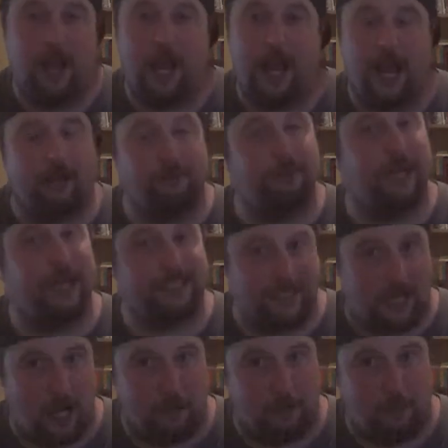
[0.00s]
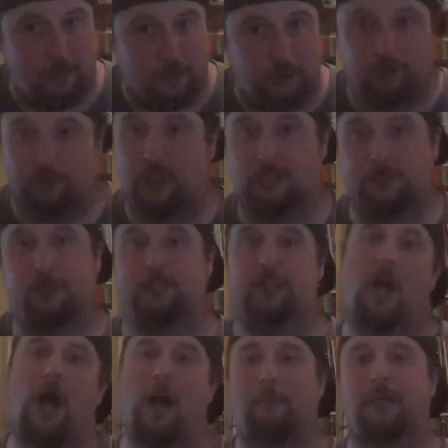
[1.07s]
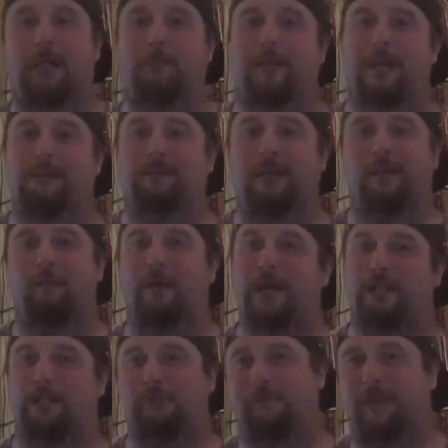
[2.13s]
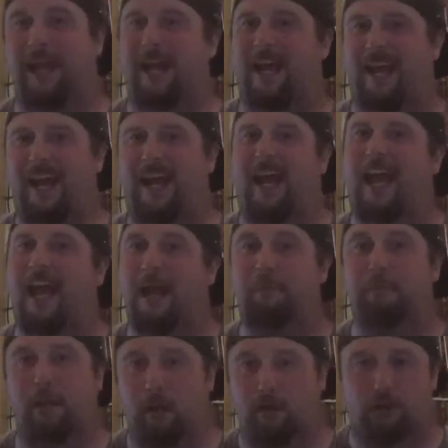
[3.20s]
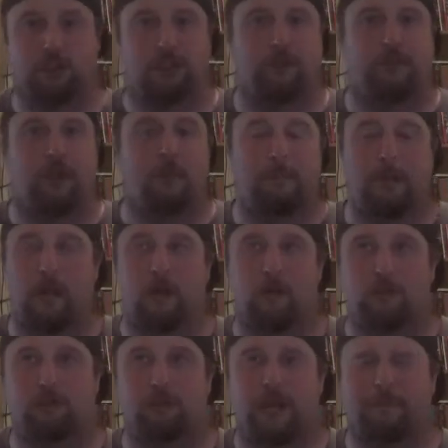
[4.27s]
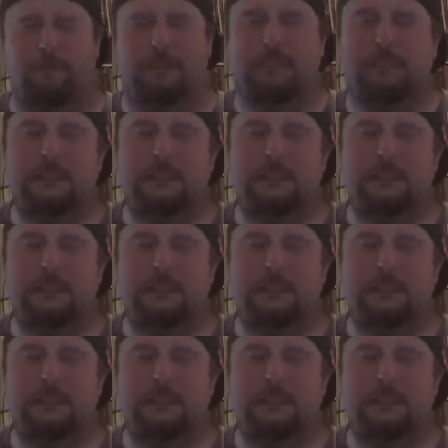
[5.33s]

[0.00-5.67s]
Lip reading: Henrietta Hubble sort of turns up and goes, I'm going to be a great witch. Nah, blow stuff up. Oh, crap.